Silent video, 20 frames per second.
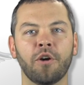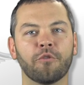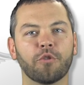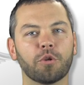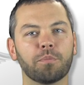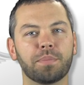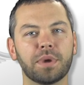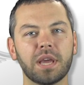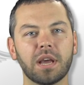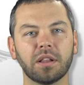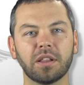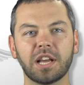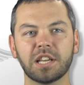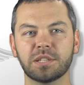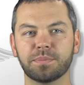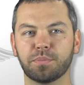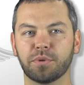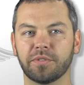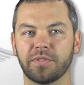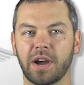For
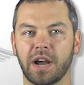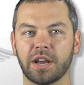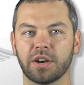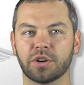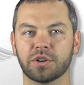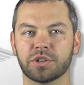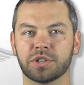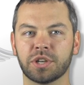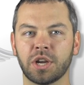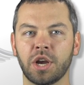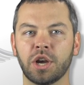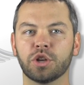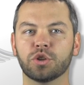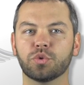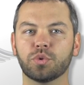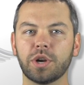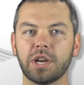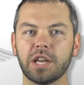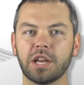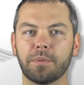BLS providers,
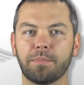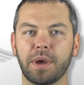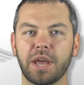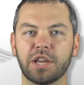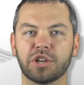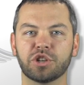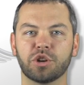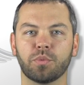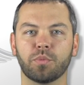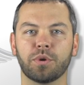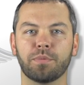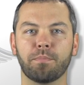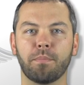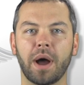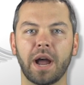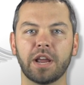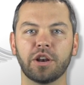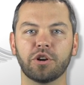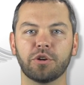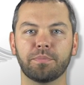treating a patient with
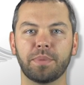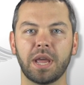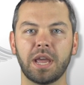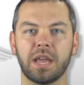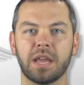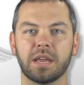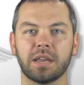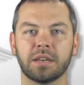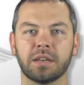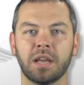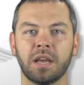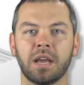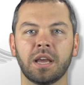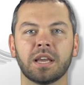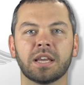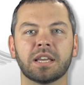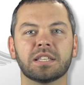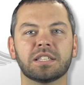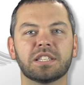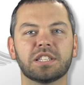minor pain,
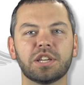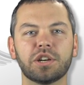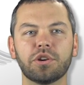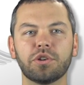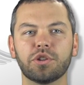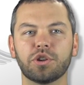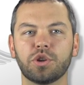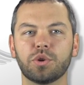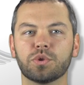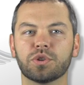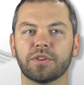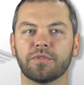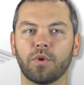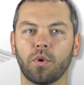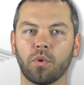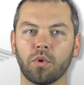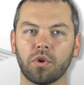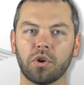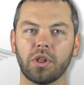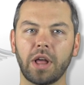consider the use of
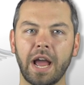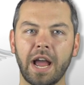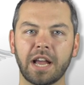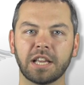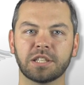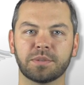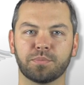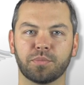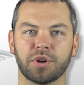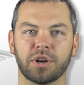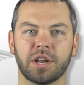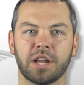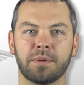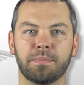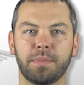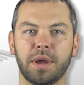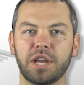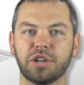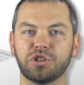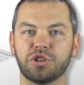oral aspirin in
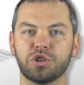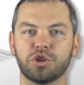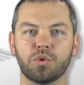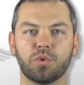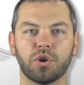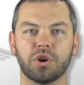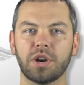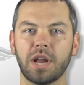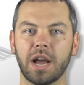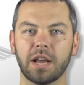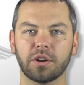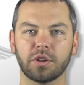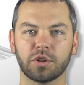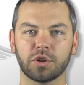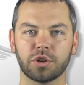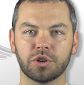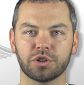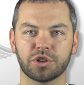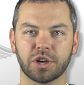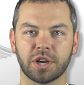patients who are not
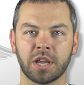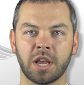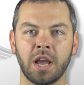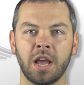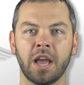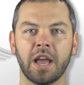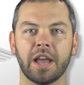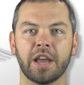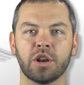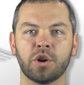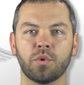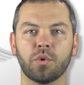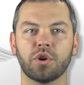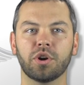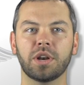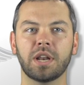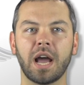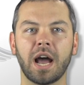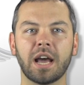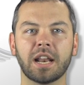allergic and who are
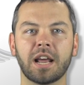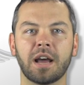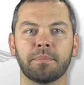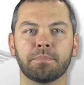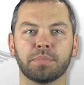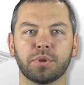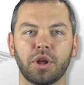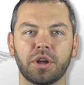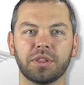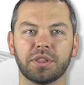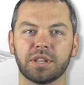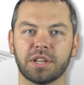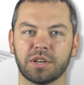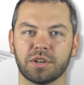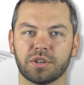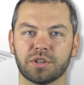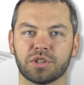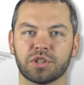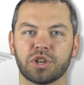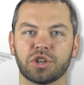not on blood
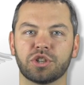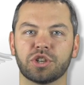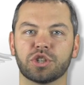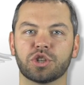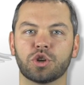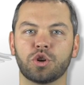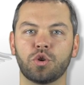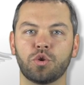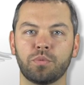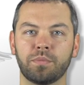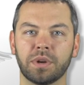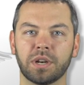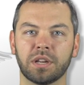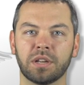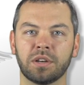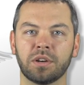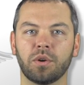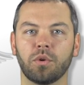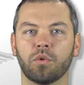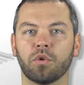thinners such as
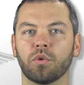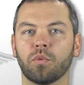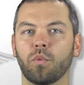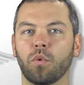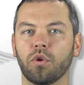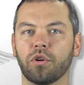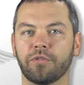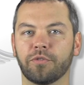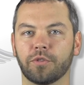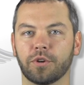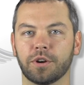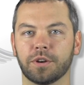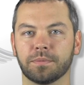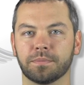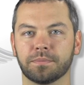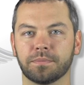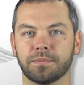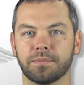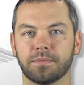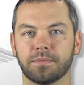Coumadin or warfarin.